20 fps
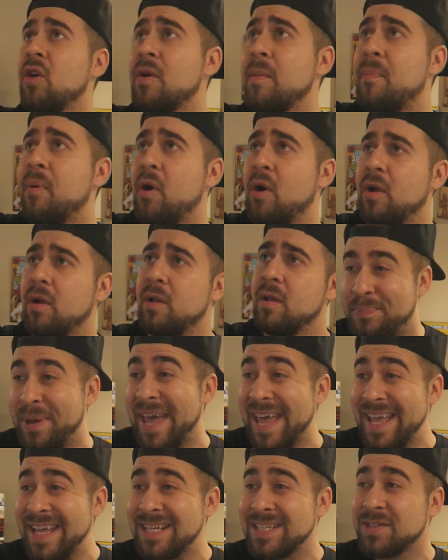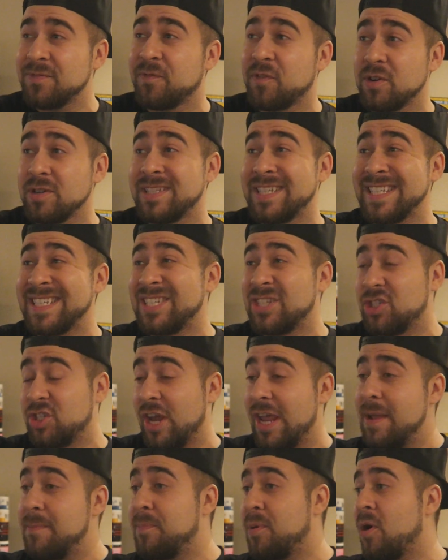Logan Paul. Banks versus
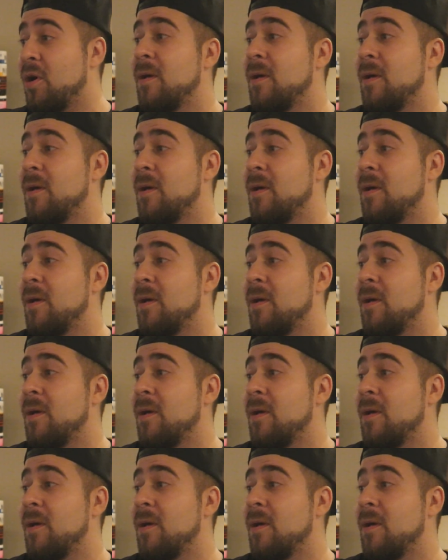Jake